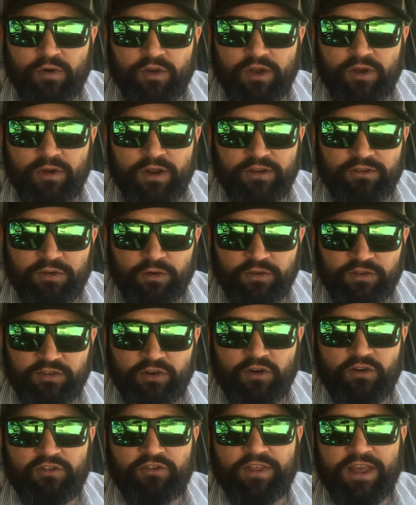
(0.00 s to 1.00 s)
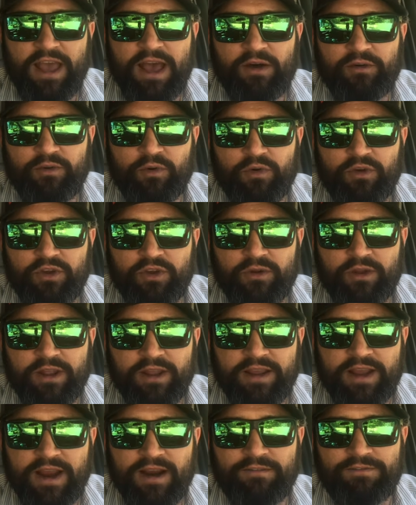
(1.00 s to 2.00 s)
unit, so search the outdoor
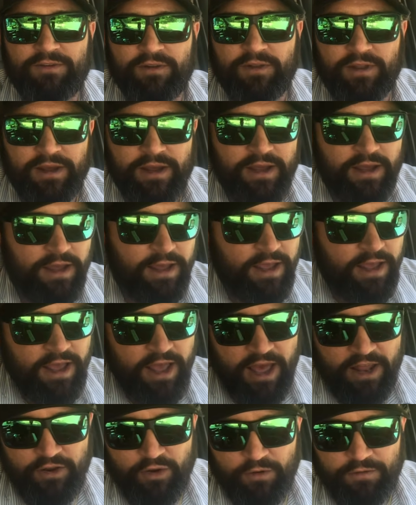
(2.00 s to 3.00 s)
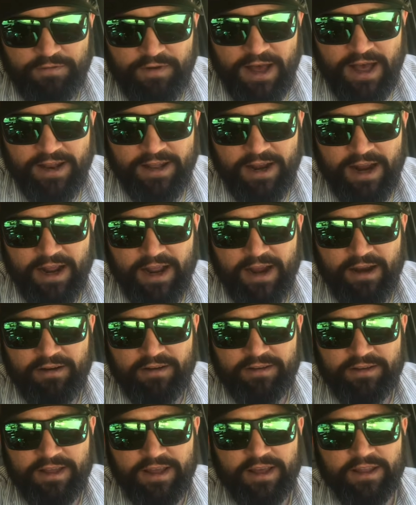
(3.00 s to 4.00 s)
unit carefully and you'll find it, I
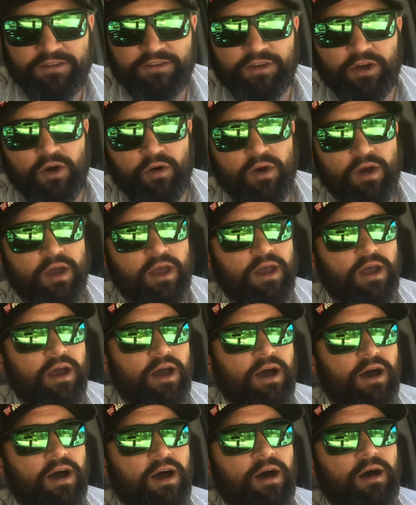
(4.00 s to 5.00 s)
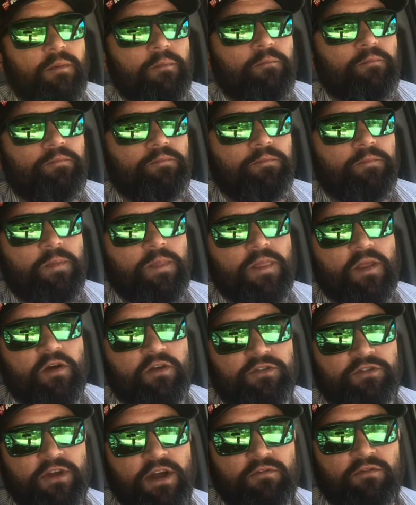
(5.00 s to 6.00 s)
guarantee it. So
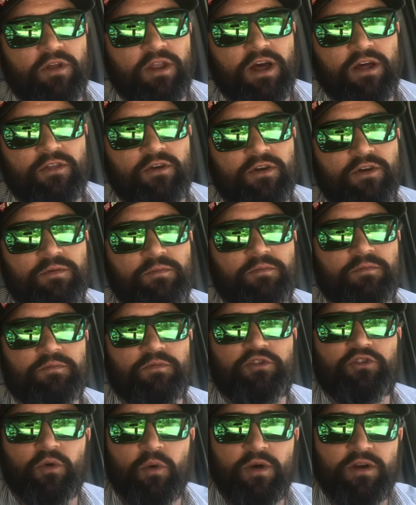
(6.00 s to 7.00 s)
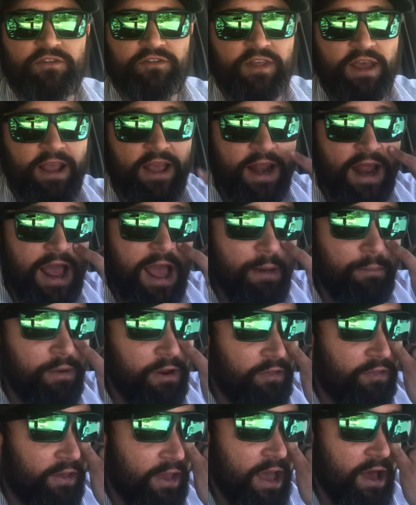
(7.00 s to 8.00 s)
there's several other shorts that could happen
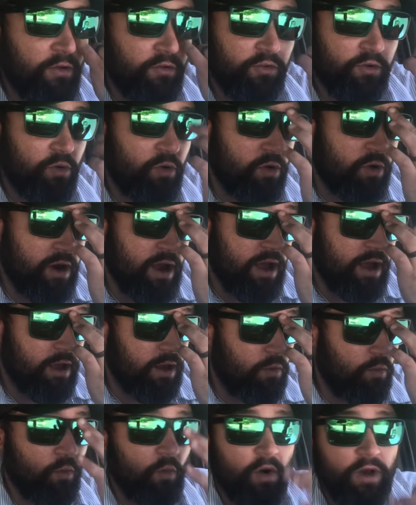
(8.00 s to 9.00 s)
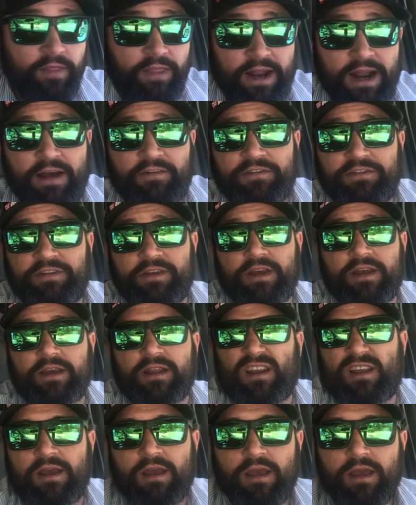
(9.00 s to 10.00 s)
at the outdoor. One that I've seen